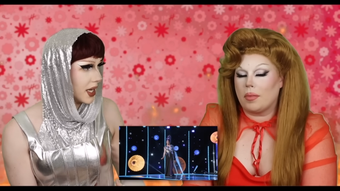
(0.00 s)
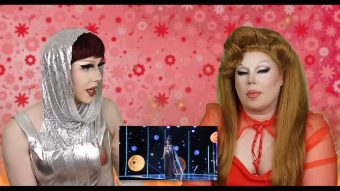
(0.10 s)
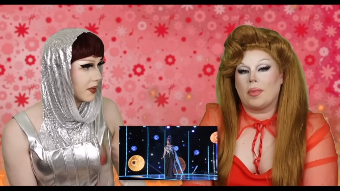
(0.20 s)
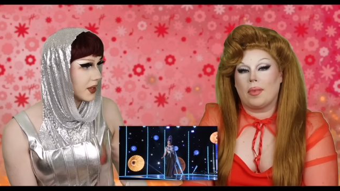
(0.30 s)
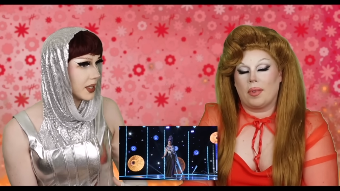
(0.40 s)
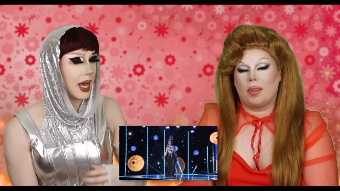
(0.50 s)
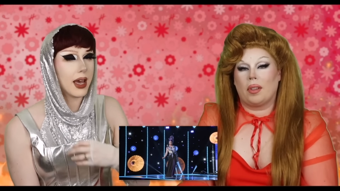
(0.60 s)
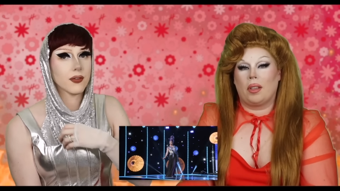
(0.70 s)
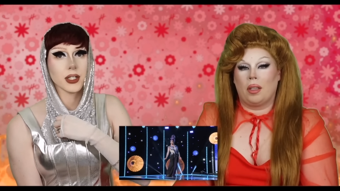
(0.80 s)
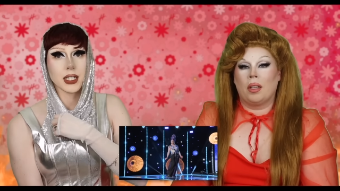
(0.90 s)
Speaker 1: times.
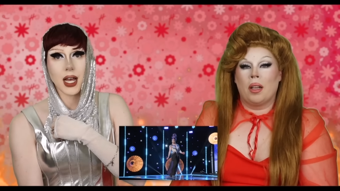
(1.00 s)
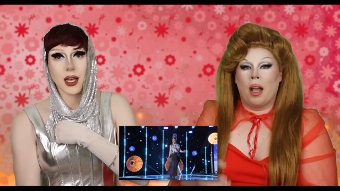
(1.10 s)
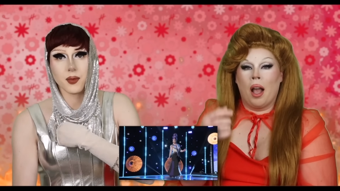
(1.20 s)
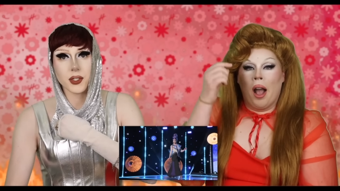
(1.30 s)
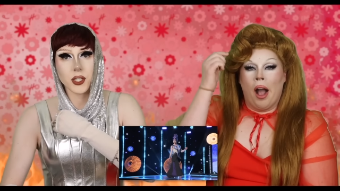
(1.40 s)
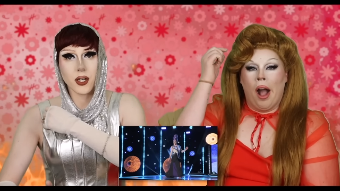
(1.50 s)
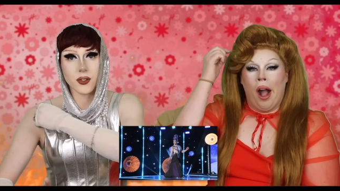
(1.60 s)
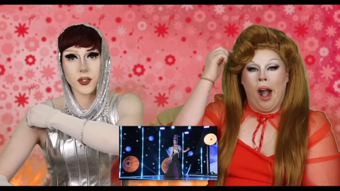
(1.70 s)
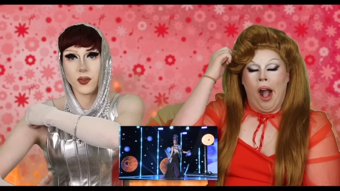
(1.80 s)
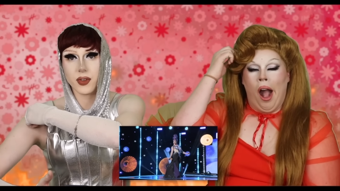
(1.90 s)
Every time she
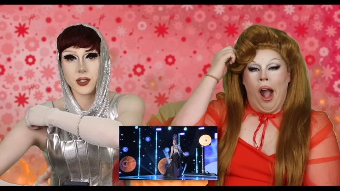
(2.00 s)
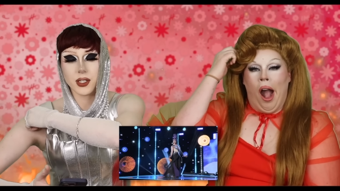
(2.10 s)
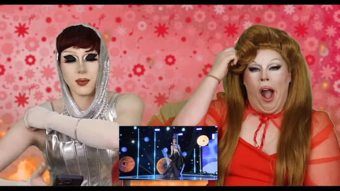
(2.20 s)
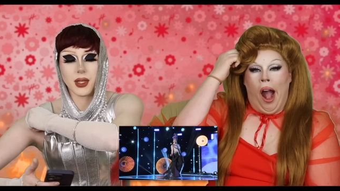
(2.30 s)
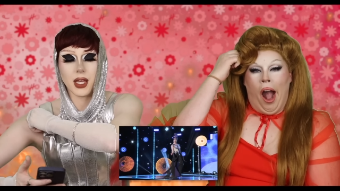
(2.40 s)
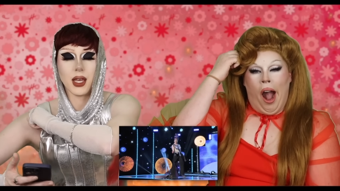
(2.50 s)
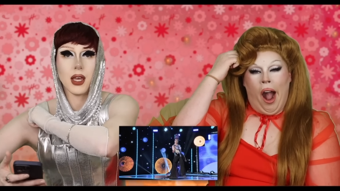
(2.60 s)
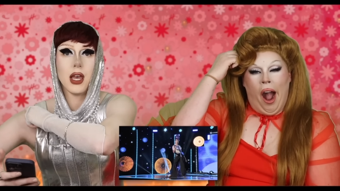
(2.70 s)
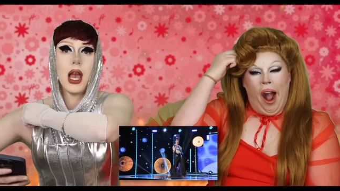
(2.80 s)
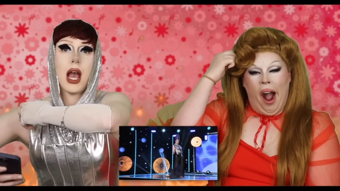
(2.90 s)
goes to reveal
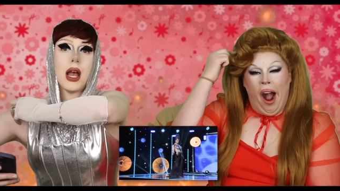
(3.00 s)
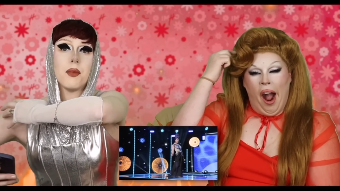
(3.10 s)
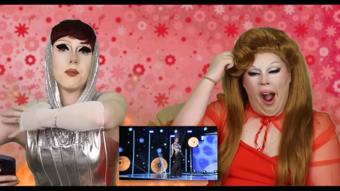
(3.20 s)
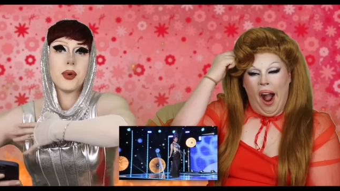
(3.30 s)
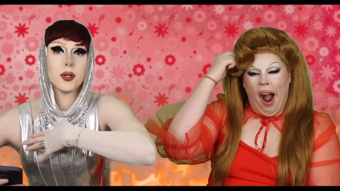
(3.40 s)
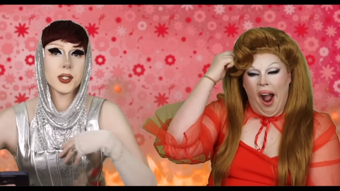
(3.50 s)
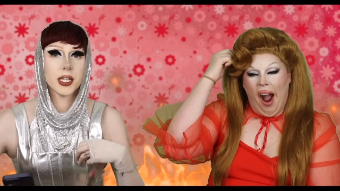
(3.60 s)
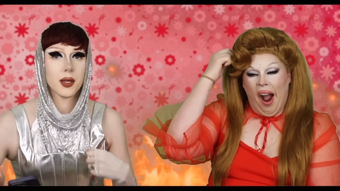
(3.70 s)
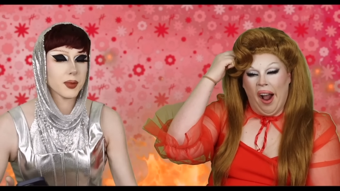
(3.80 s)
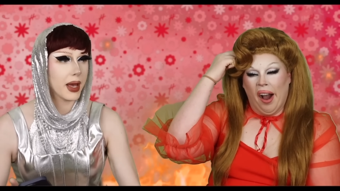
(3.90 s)
something and boom,
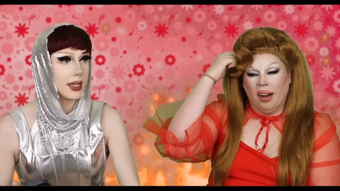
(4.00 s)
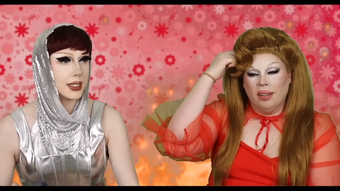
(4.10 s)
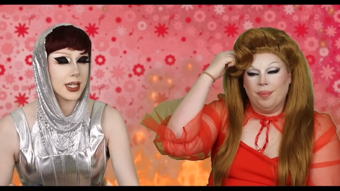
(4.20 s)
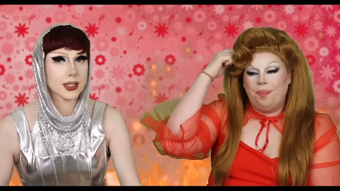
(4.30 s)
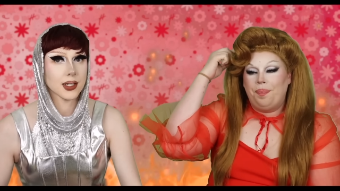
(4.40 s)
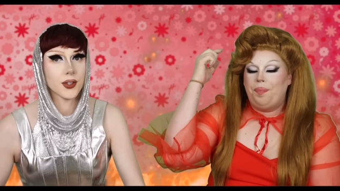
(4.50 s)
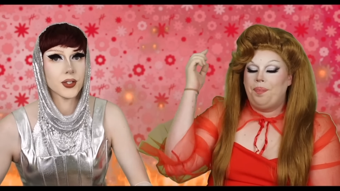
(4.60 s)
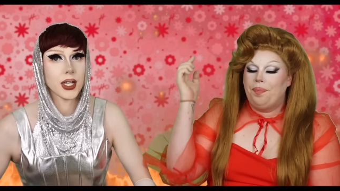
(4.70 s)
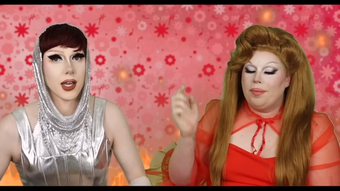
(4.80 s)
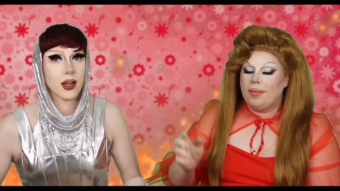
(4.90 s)
she comes back and takes another
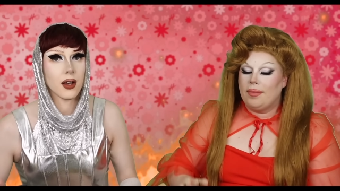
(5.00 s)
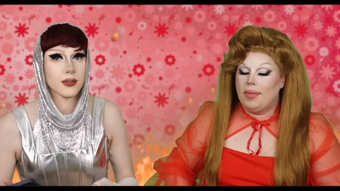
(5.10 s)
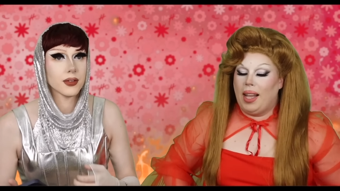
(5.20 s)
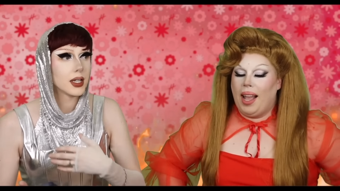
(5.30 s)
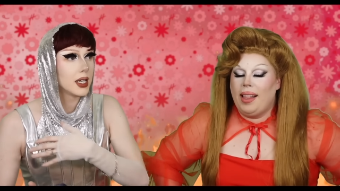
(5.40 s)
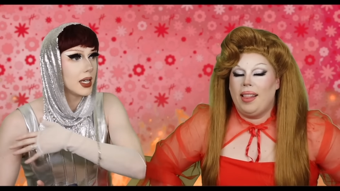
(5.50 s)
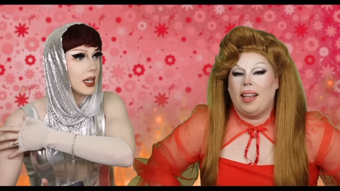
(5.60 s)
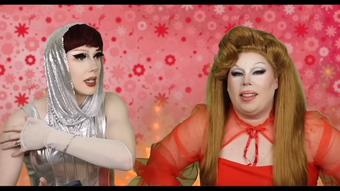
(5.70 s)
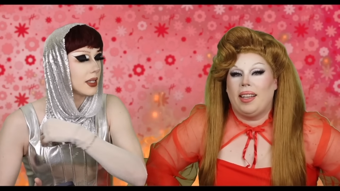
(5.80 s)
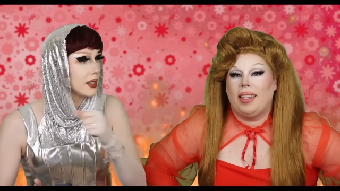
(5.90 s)
tie off.
Speaker 2: I
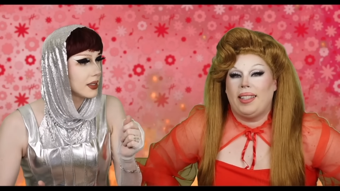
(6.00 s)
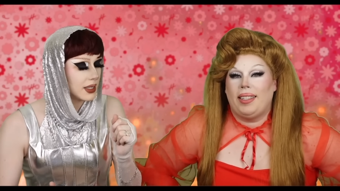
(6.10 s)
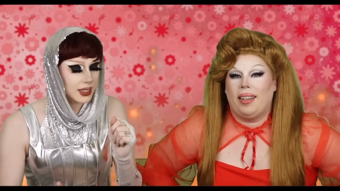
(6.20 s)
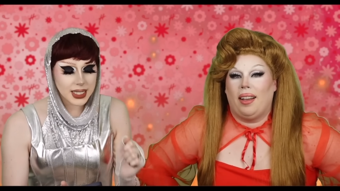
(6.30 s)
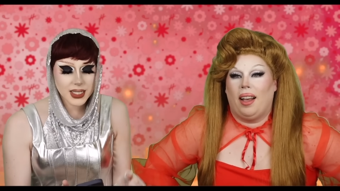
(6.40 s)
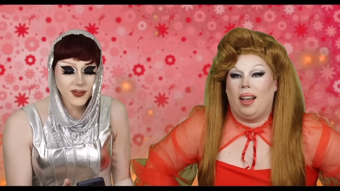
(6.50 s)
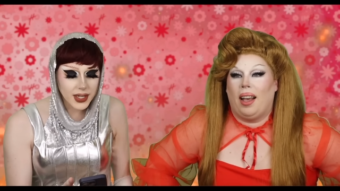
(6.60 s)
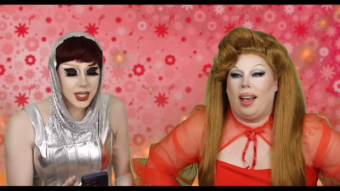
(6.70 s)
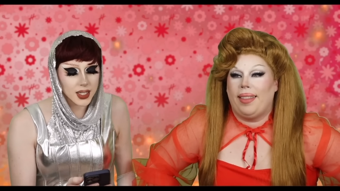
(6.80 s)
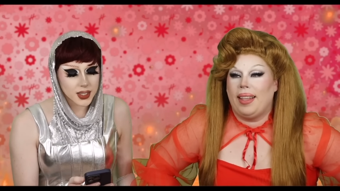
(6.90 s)
like the idea. That's
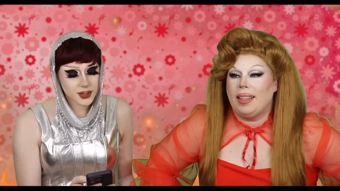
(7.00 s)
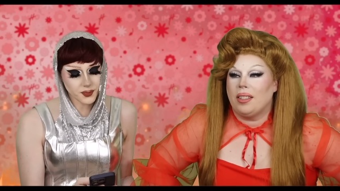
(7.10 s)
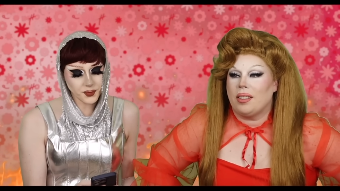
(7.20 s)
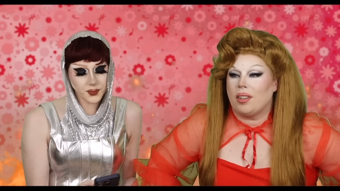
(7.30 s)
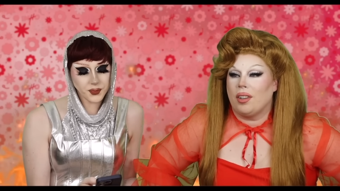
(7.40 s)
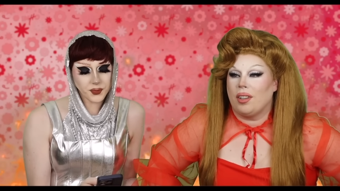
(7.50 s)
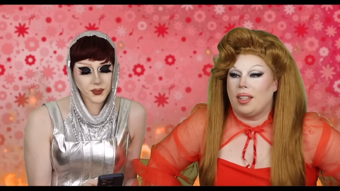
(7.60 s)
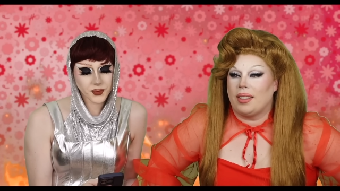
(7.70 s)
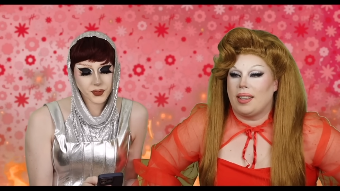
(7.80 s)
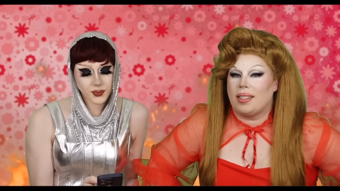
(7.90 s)
funny. I think there's a girl
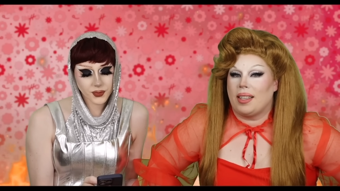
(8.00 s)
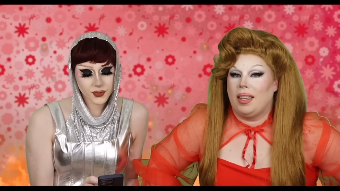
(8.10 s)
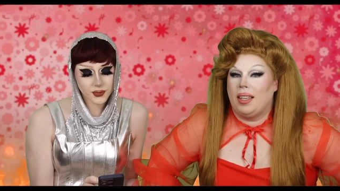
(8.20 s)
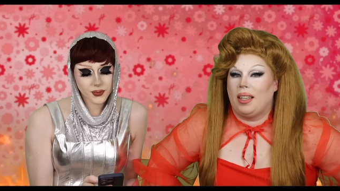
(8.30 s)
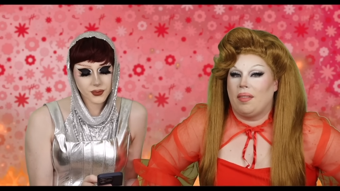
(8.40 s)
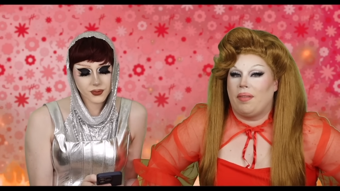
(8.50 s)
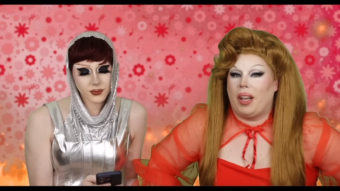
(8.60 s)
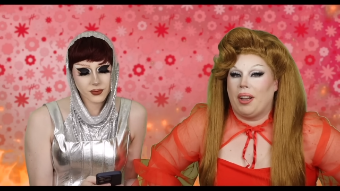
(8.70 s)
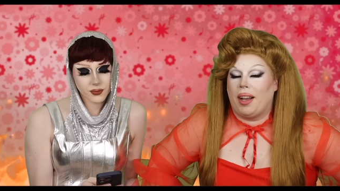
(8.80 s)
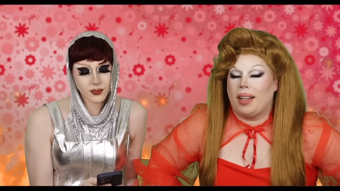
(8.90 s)
that does it it in
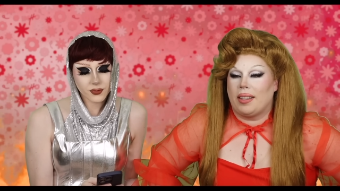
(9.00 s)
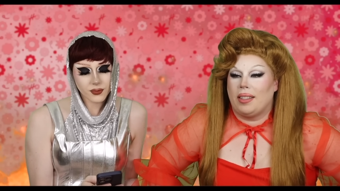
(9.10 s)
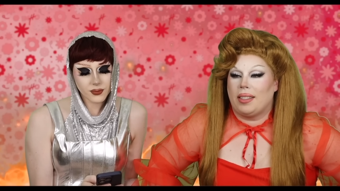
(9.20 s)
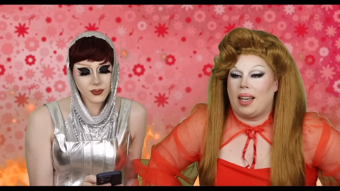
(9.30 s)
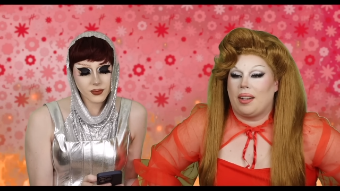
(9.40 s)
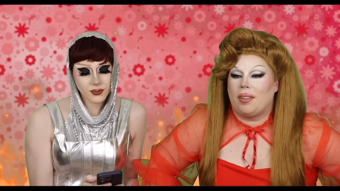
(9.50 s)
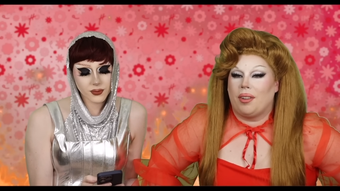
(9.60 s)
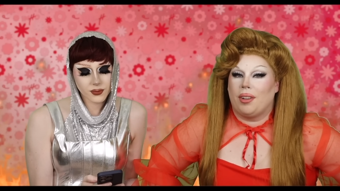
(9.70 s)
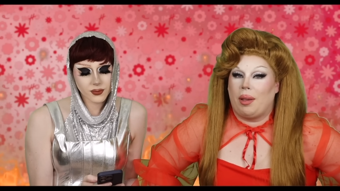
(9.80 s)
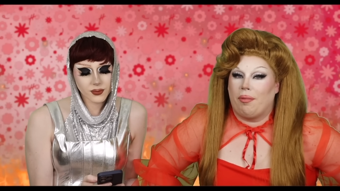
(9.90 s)
Fire Island. I don't know
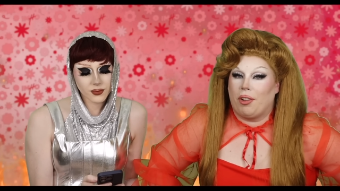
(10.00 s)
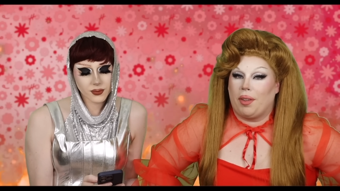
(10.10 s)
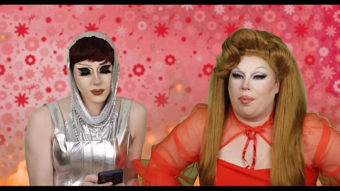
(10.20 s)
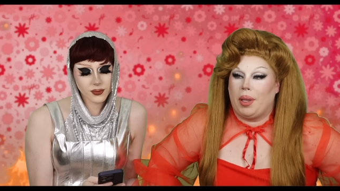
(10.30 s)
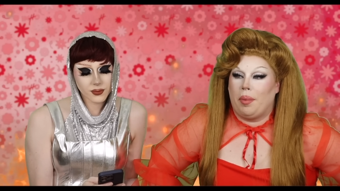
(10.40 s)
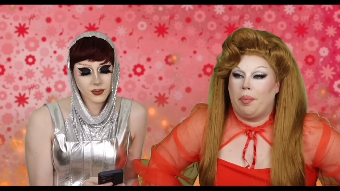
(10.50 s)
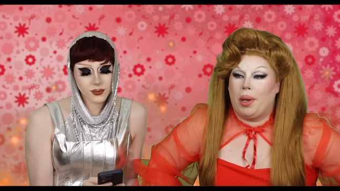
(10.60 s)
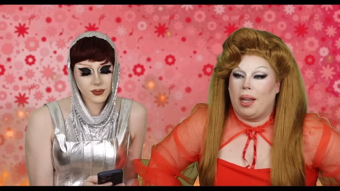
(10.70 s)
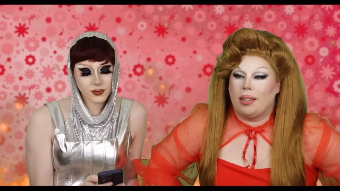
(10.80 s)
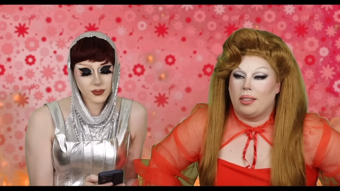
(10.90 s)
her name, forgive me.
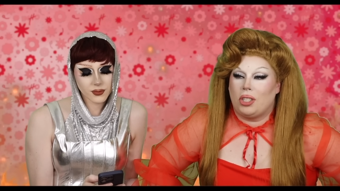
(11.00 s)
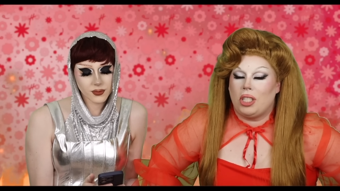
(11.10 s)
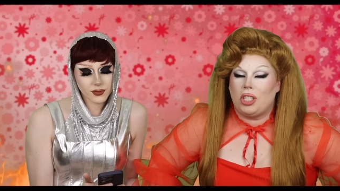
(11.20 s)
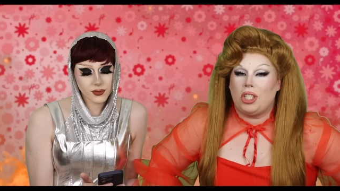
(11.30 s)
But she